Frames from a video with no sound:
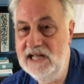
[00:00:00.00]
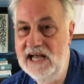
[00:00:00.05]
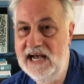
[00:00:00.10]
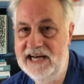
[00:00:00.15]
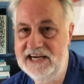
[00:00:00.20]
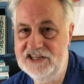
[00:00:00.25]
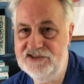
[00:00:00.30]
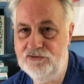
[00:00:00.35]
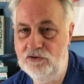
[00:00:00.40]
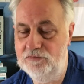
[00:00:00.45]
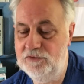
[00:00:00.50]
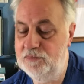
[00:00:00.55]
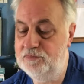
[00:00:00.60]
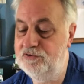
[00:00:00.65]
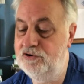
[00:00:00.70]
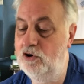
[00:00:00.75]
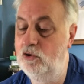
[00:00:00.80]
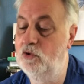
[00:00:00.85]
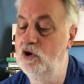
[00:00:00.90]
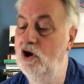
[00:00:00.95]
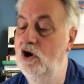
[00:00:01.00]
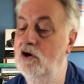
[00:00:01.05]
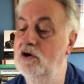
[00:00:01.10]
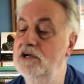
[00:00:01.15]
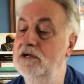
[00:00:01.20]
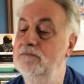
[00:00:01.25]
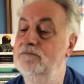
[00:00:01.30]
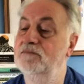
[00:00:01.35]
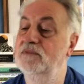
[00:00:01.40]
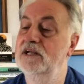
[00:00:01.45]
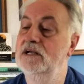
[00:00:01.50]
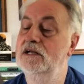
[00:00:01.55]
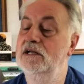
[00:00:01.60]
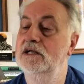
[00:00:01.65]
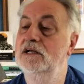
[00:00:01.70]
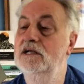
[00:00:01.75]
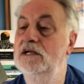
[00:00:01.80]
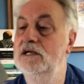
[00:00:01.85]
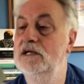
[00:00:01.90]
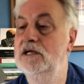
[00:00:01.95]
And it's from the prologue.
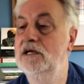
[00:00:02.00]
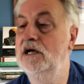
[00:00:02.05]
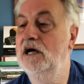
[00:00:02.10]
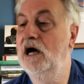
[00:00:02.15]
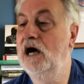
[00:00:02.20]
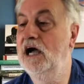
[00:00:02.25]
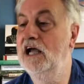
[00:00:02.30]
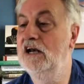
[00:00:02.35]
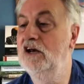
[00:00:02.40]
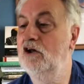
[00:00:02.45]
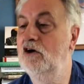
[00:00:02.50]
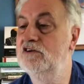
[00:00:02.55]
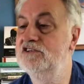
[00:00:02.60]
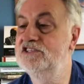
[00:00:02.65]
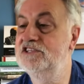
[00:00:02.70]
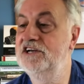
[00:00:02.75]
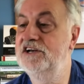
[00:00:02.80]
I lost